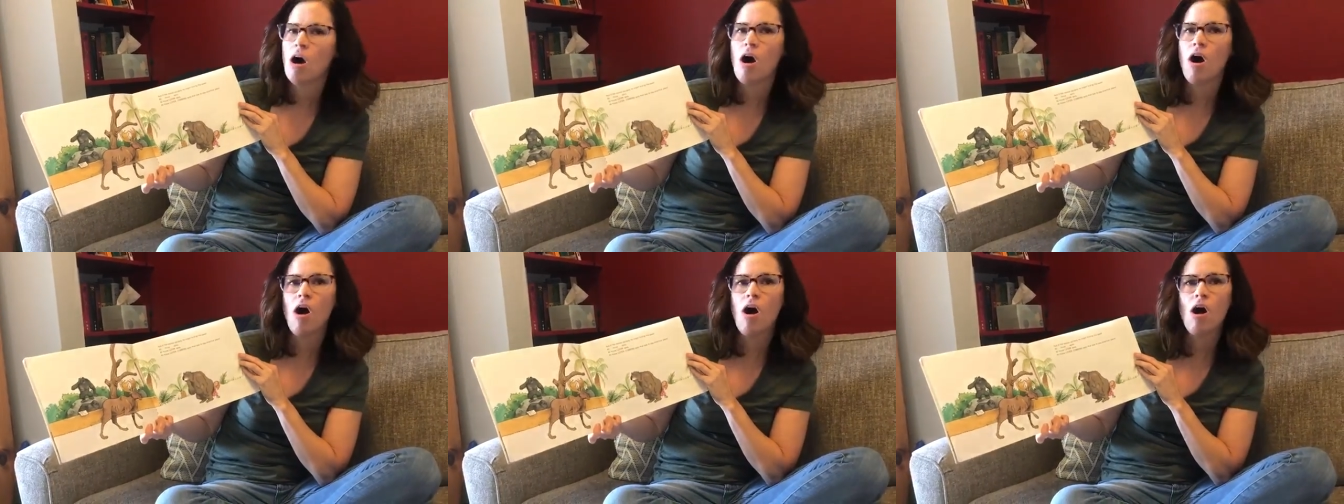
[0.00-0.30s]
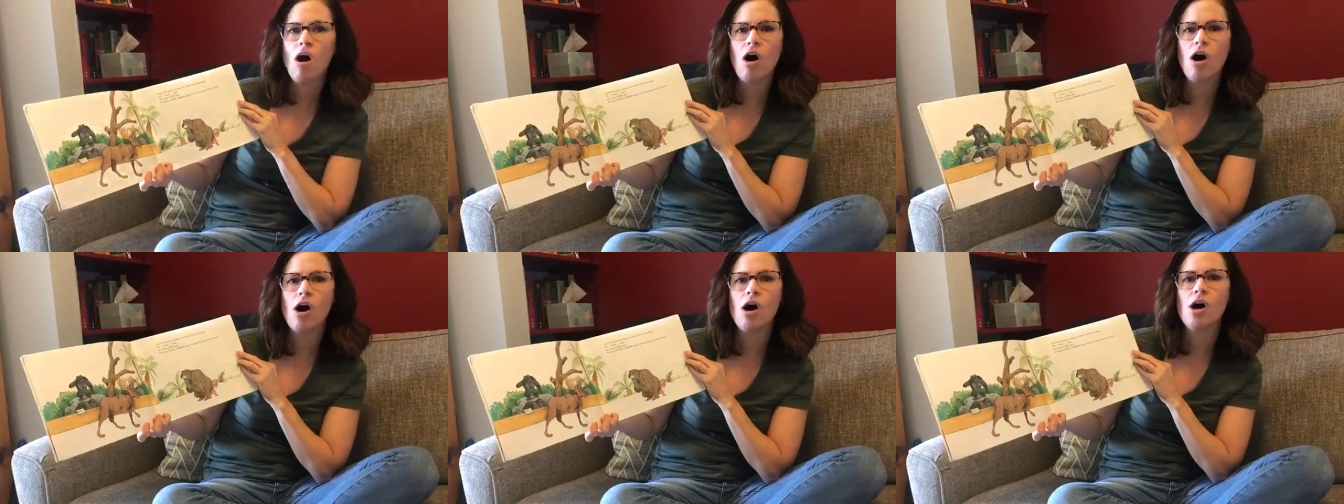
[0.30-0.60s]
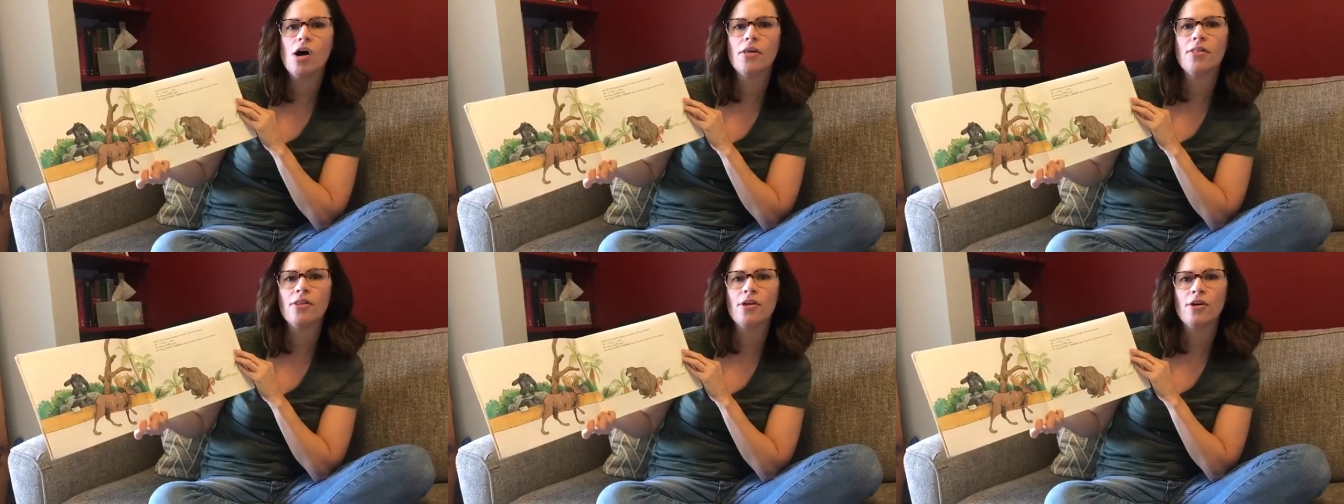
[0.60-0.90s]

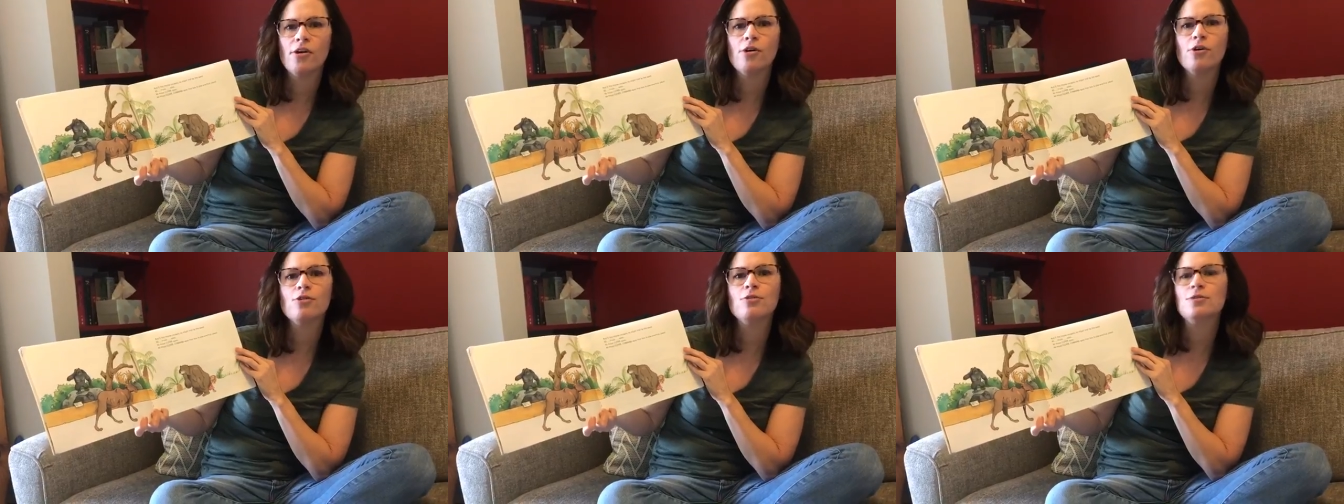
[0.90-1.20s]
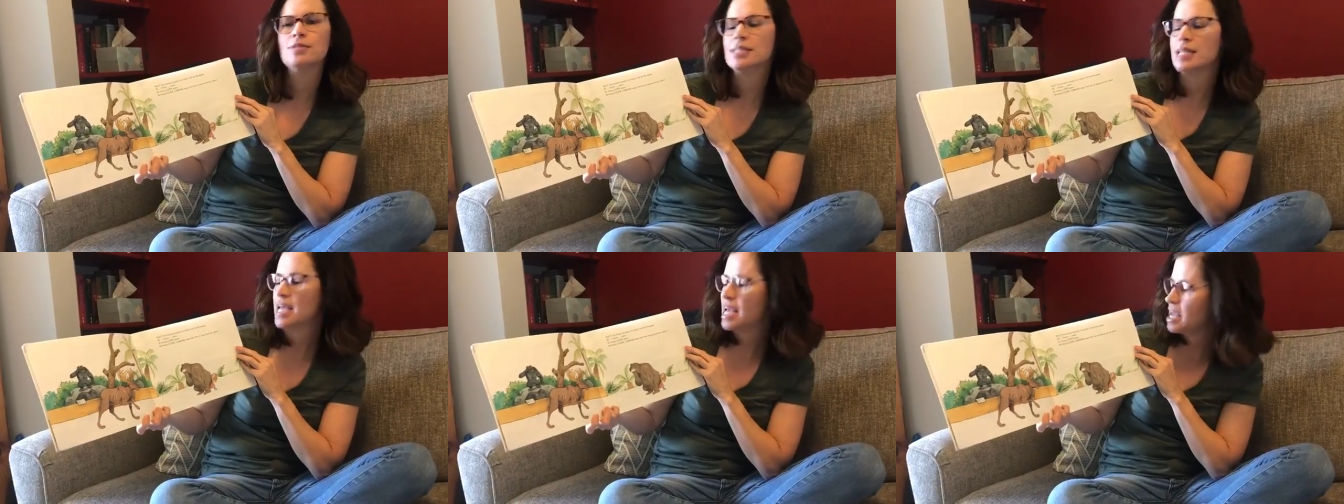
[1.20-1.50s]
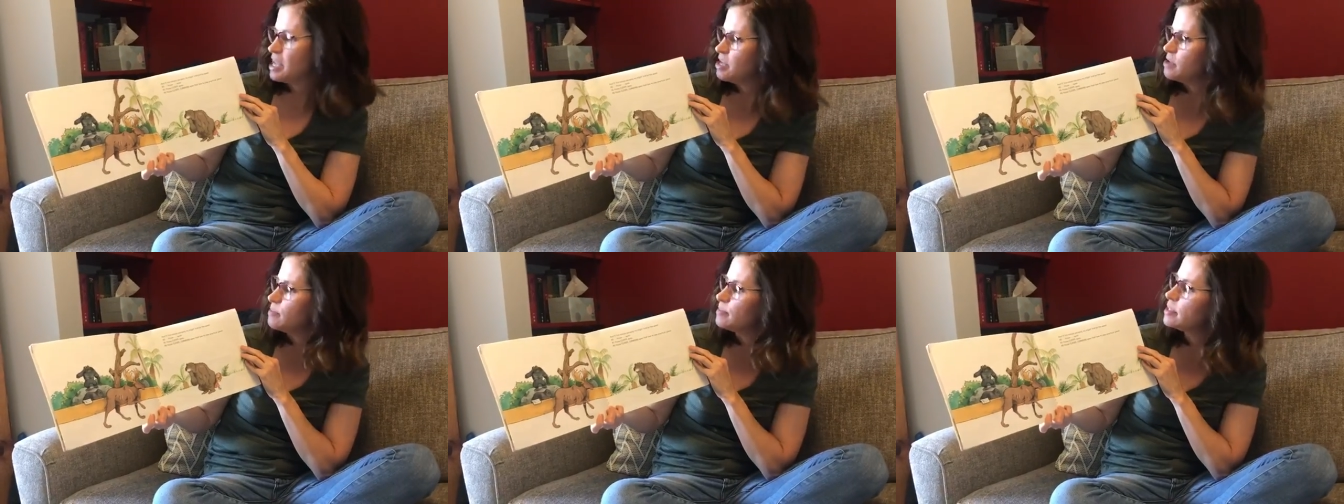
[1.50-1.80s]
All those
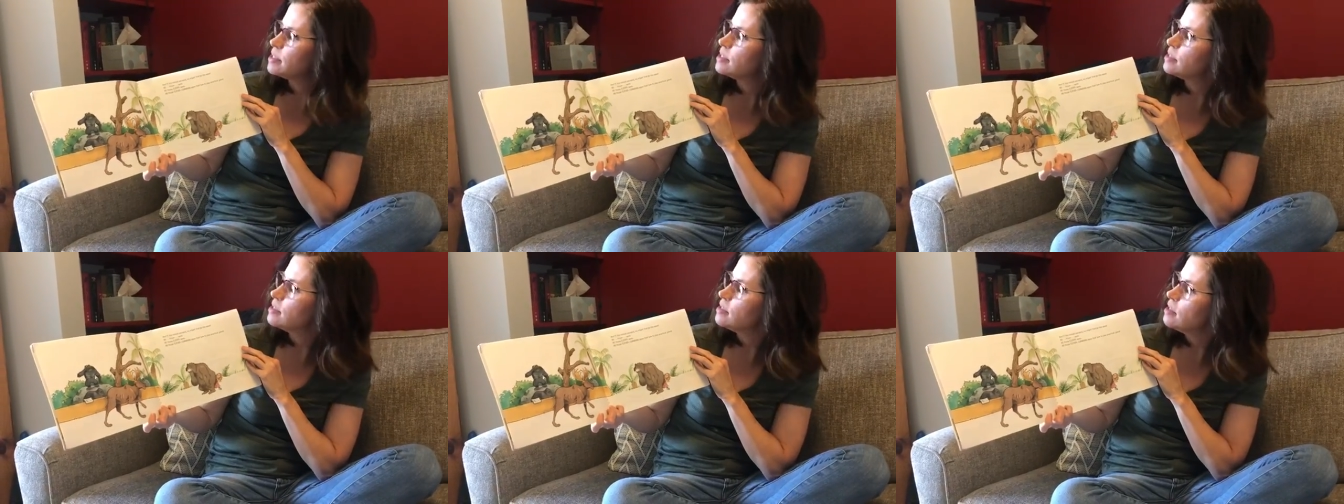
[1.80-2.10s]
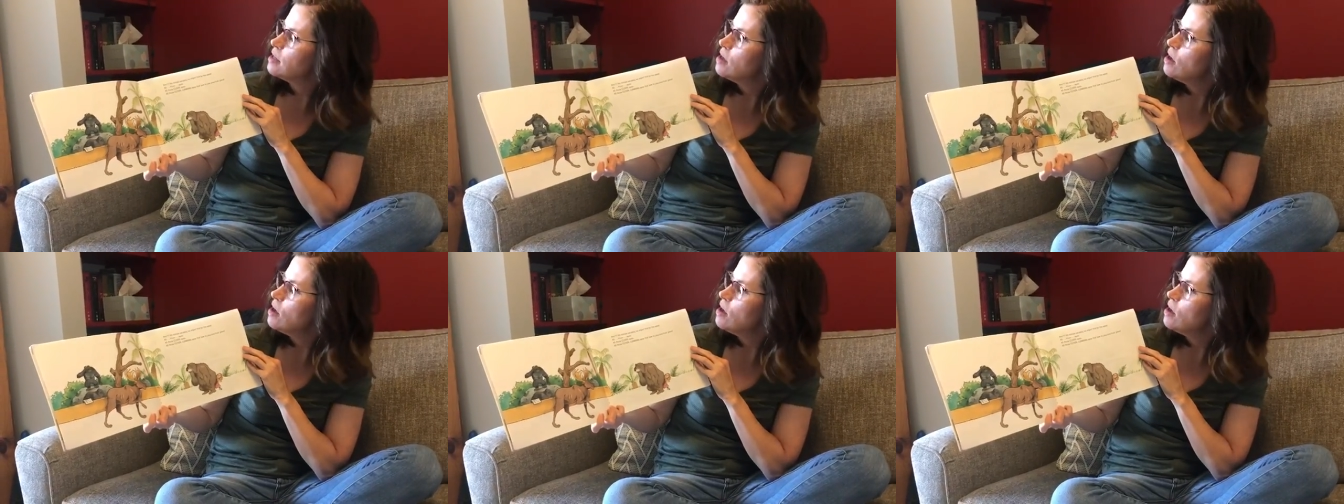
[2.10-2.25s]
apes,